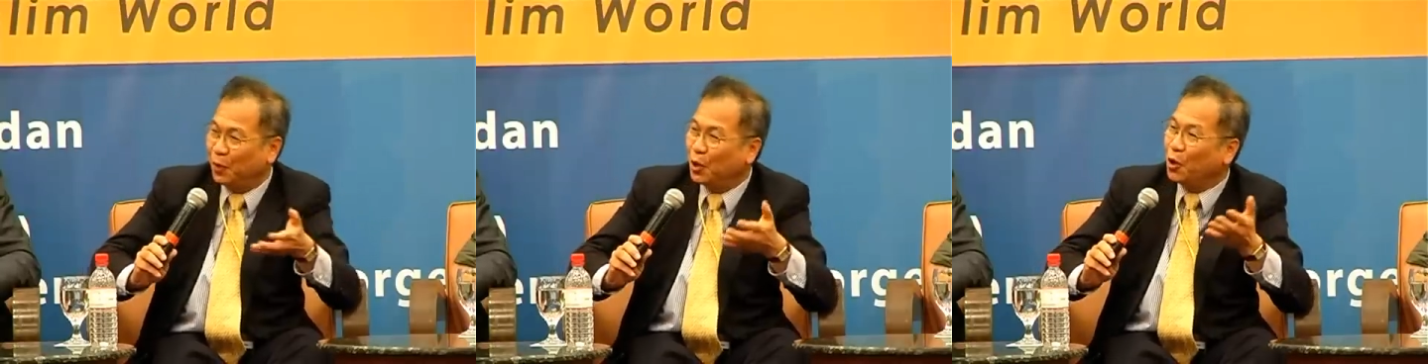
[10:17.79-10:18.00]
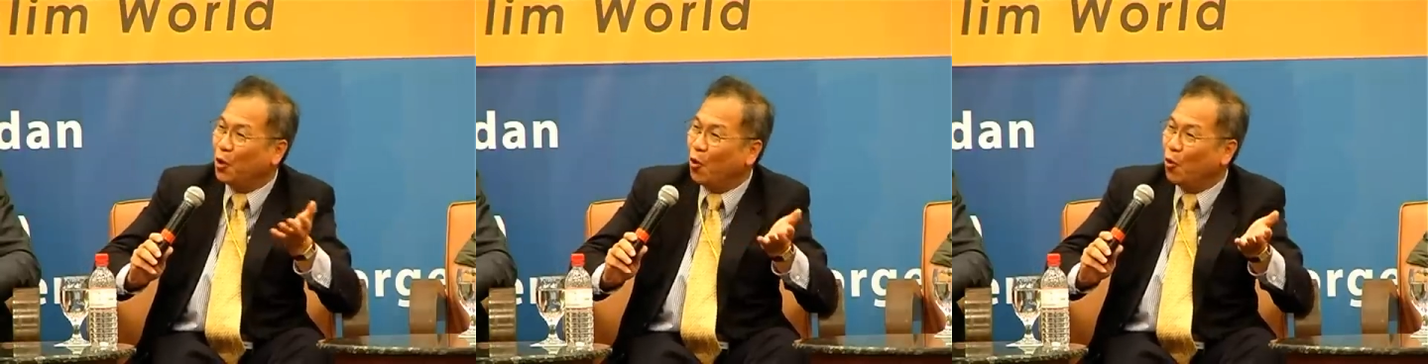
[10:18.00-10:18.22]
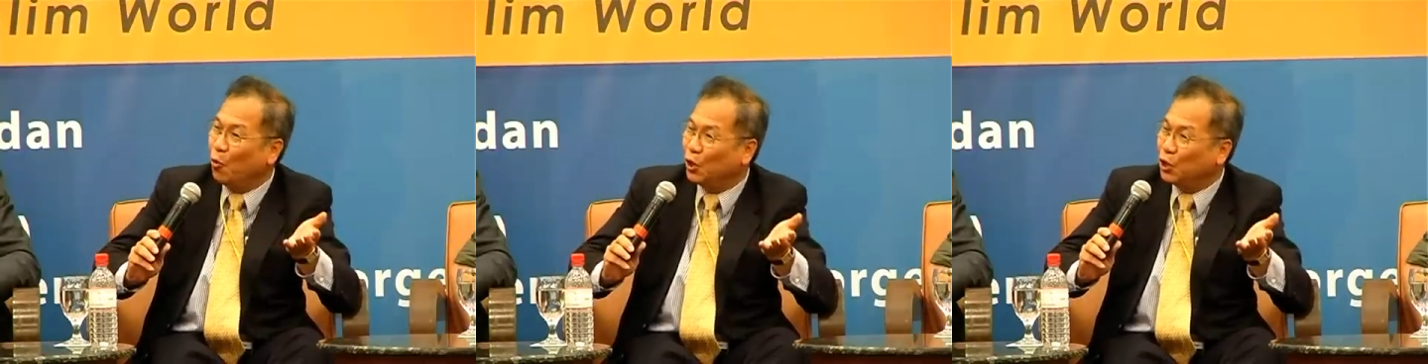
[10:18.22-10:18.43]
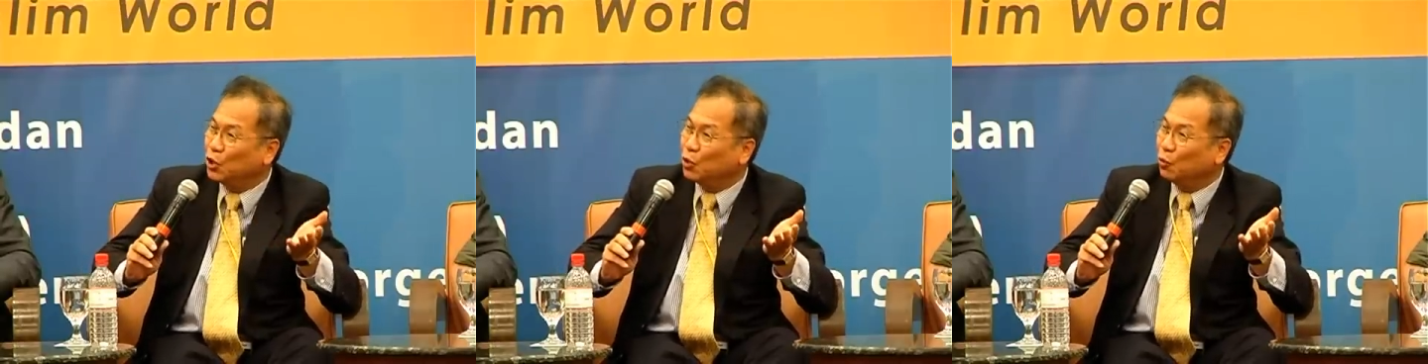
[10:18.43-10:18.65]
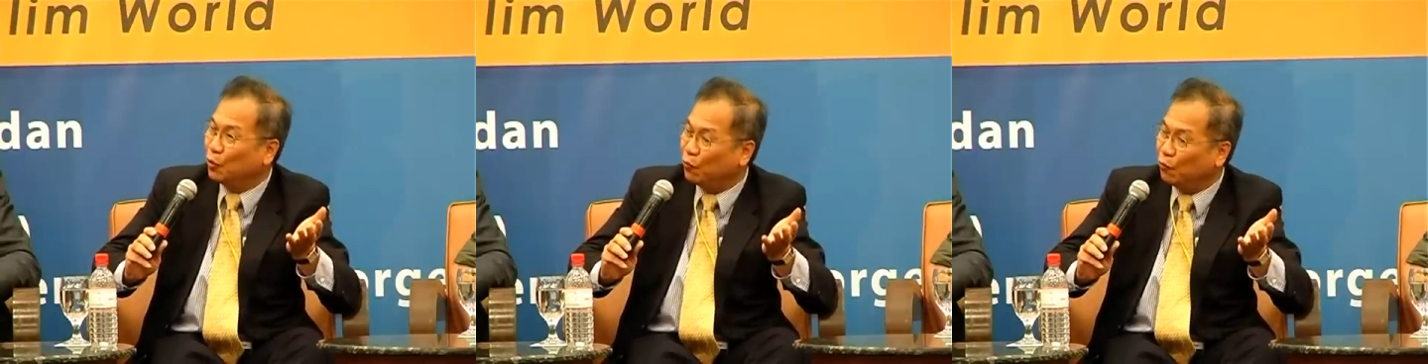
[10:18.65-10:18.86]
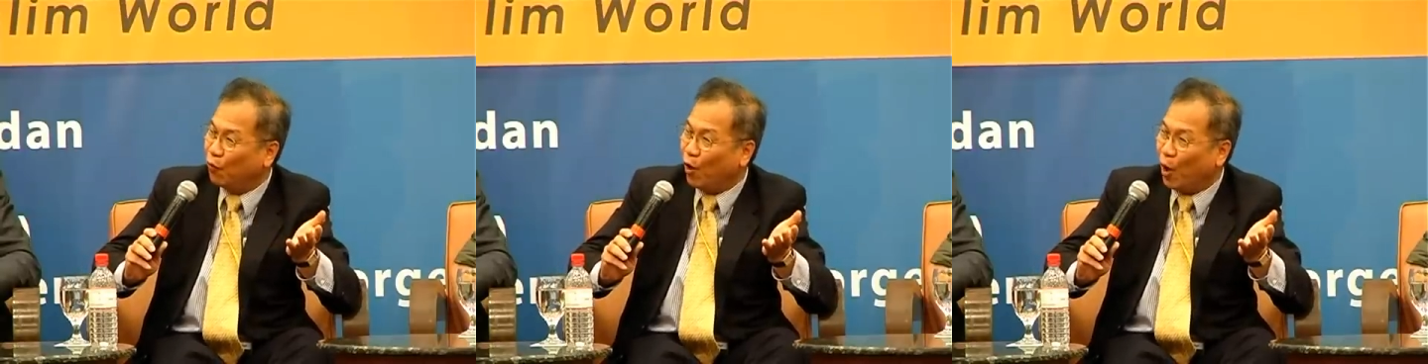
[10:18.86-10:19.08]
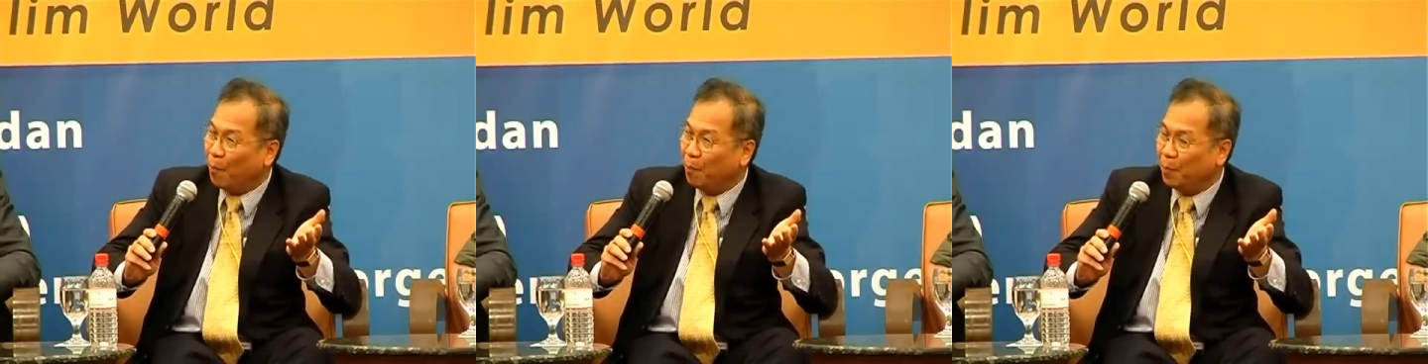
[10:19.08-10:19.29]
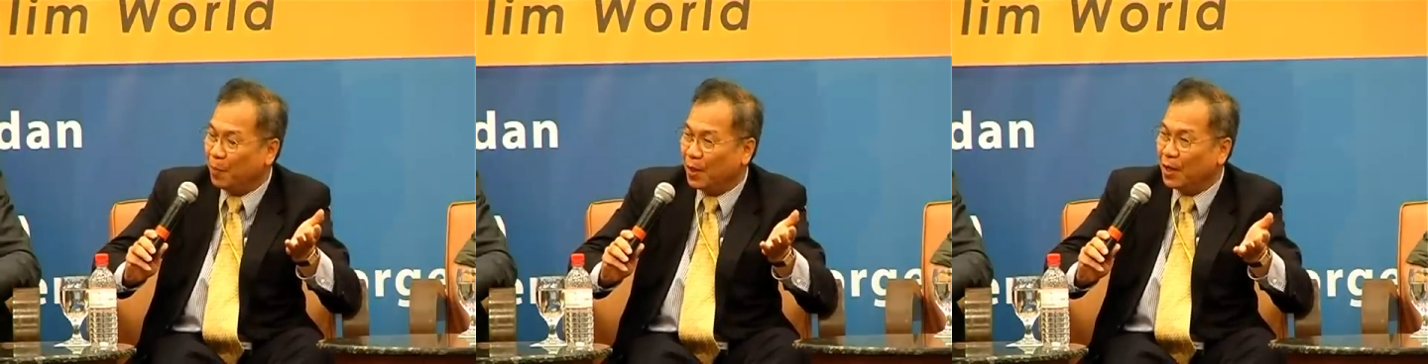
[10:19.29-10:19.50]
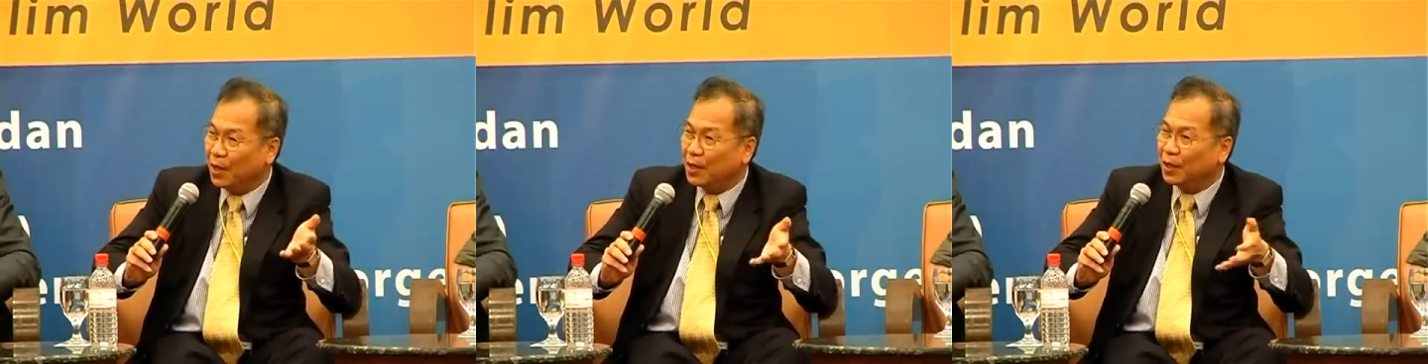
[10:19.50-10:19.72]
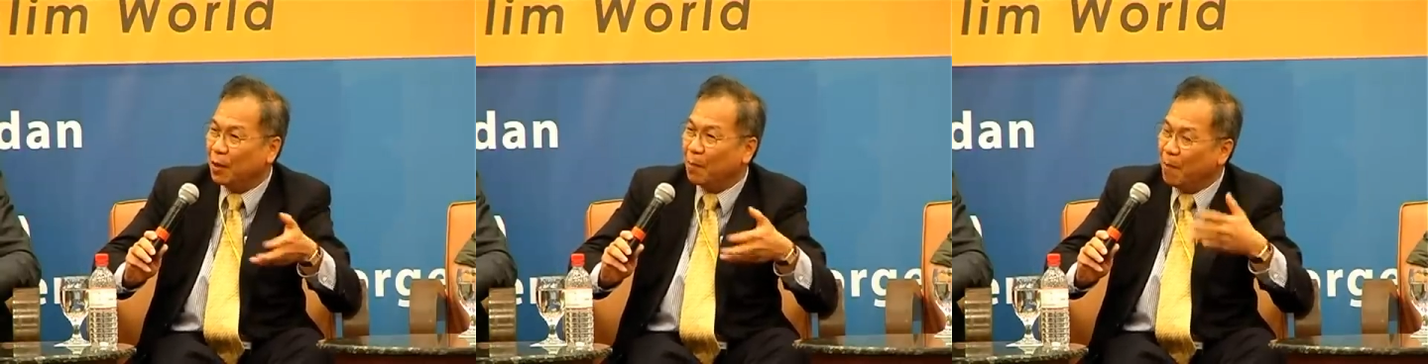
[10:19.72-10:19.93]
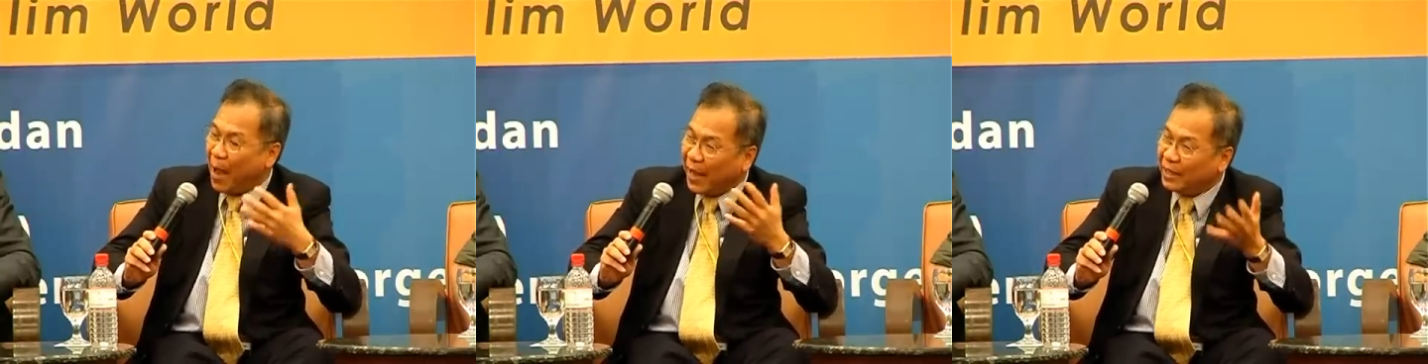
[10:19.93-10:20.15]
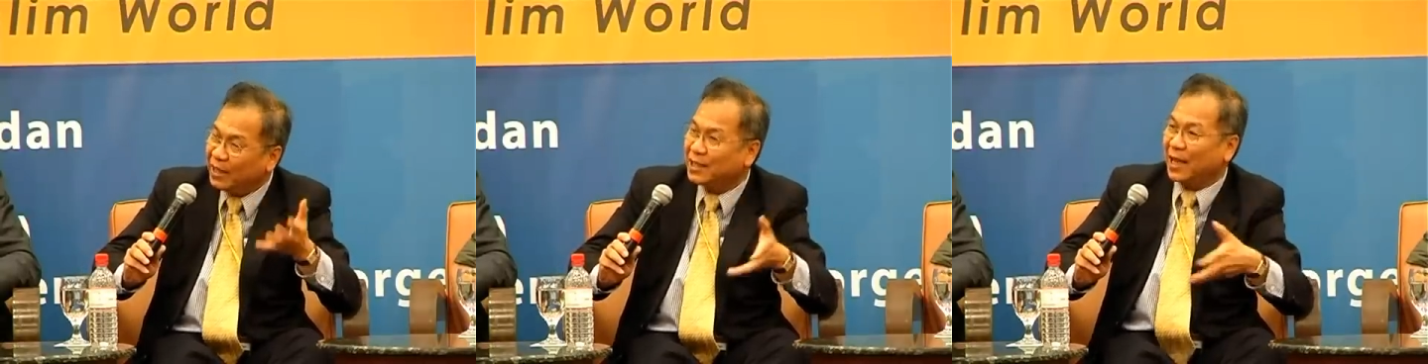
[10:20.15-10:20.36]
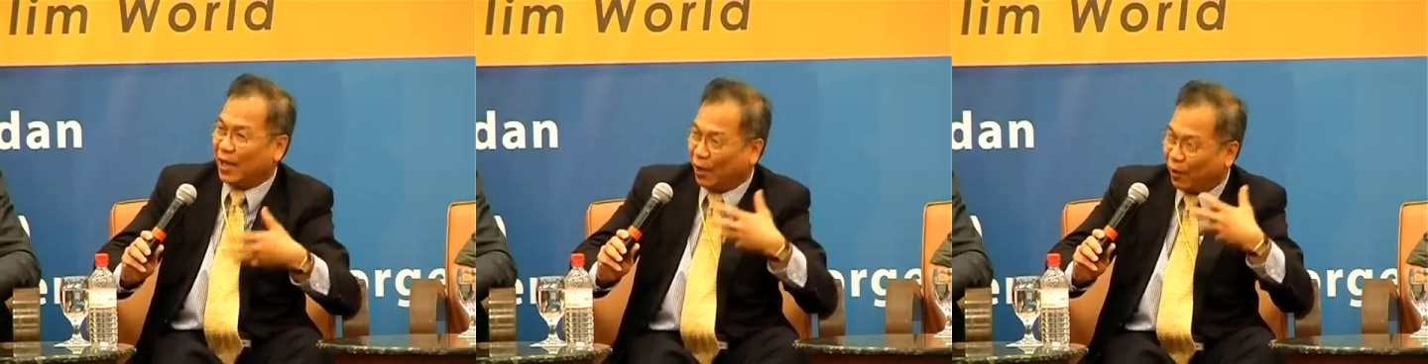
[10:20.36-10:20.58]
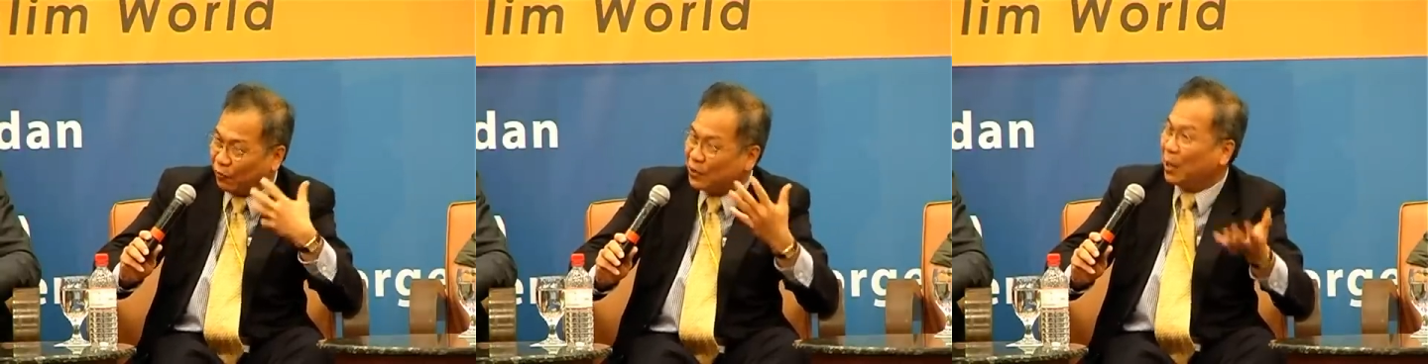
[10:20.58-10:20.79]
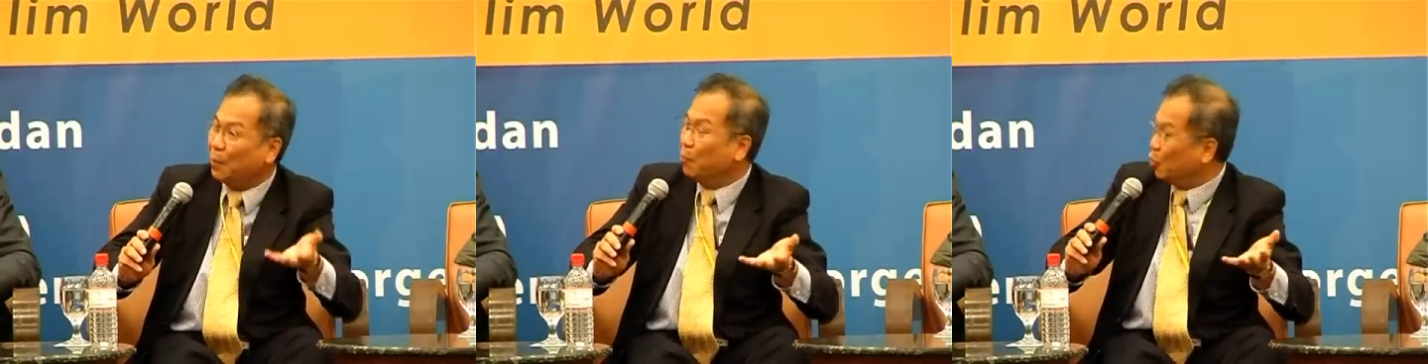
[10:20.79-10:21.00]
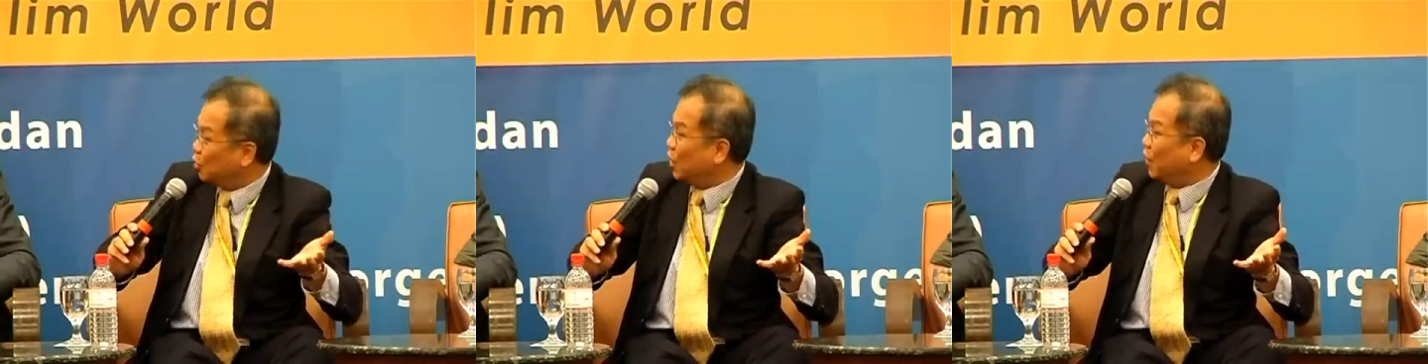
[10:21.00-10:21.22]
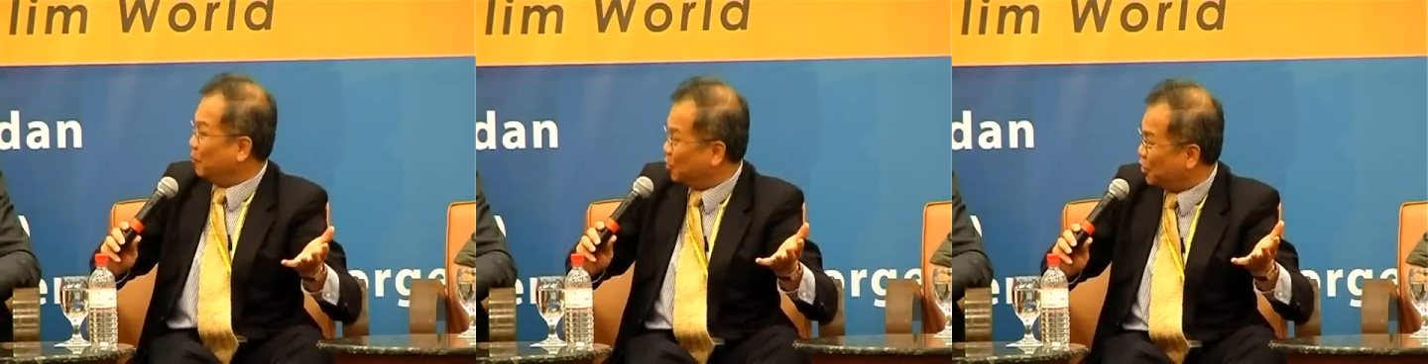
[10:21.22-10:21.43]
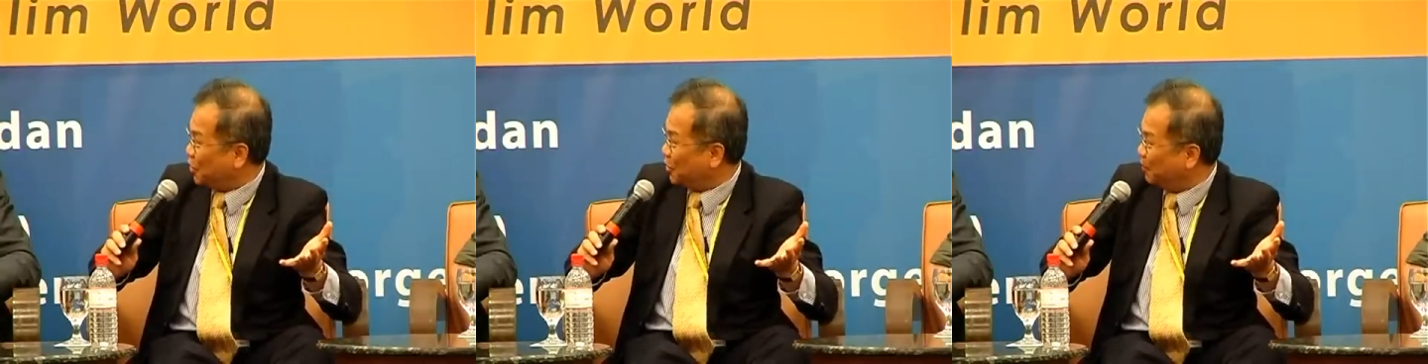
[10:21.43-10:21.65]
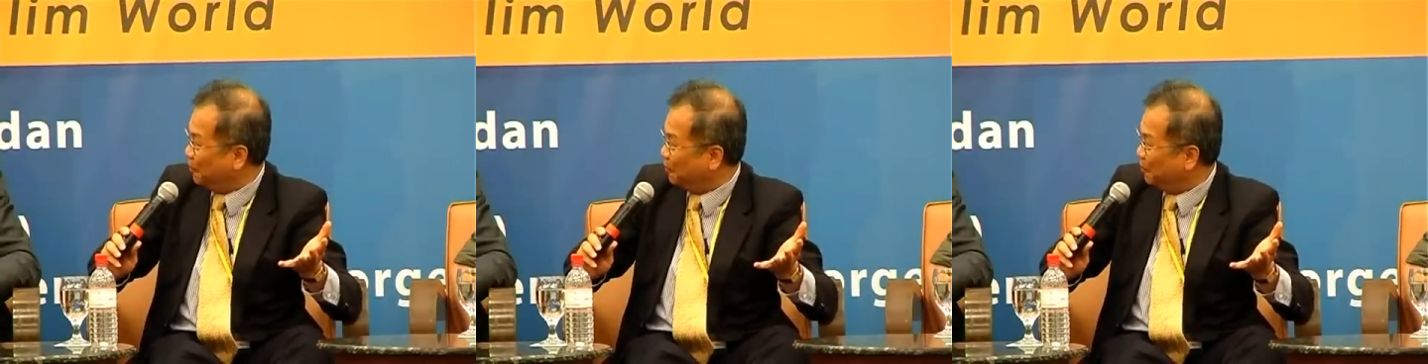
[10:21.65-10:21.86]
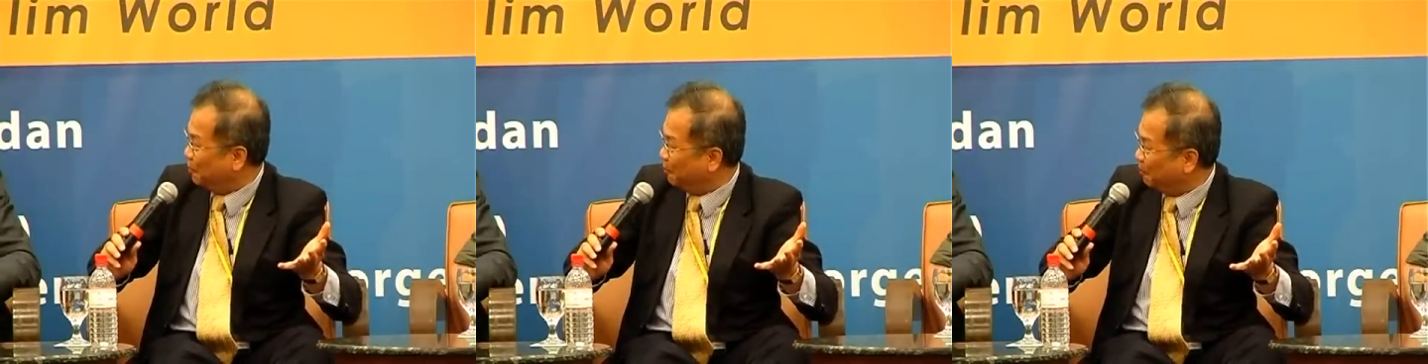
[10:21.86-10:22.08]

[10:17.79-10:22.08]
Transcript: the goal is to reform the mindset of some Muslims.